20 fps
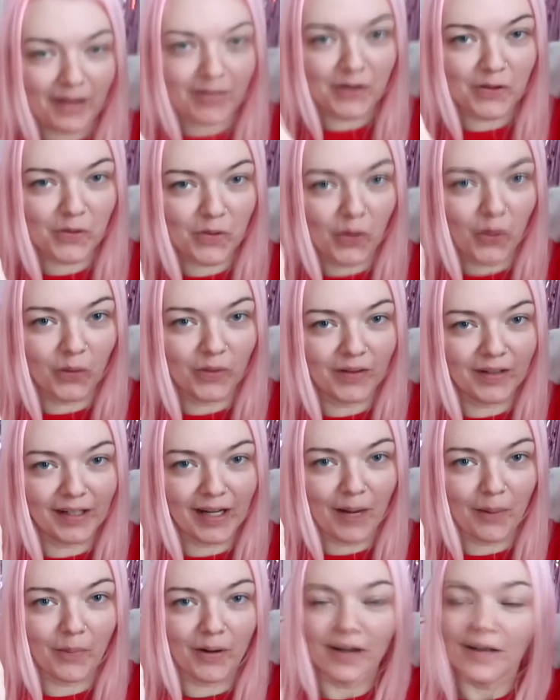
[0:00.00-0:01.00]
Matthew's holding the
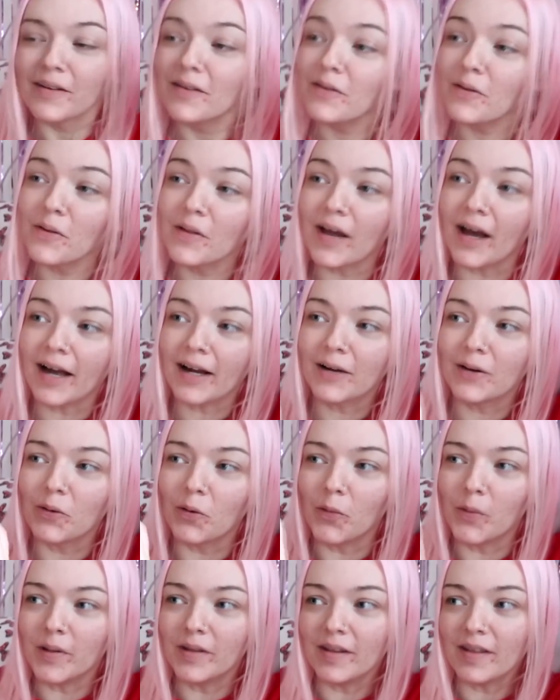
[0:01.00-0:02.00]
camera so that I can
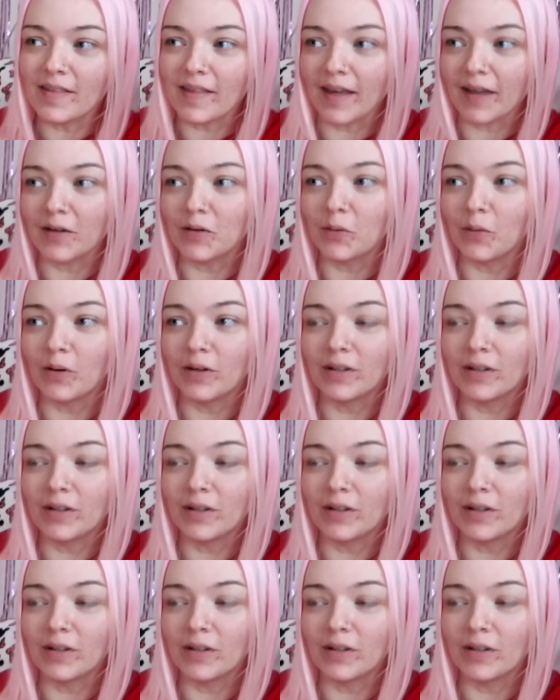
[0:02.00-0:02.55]
open the second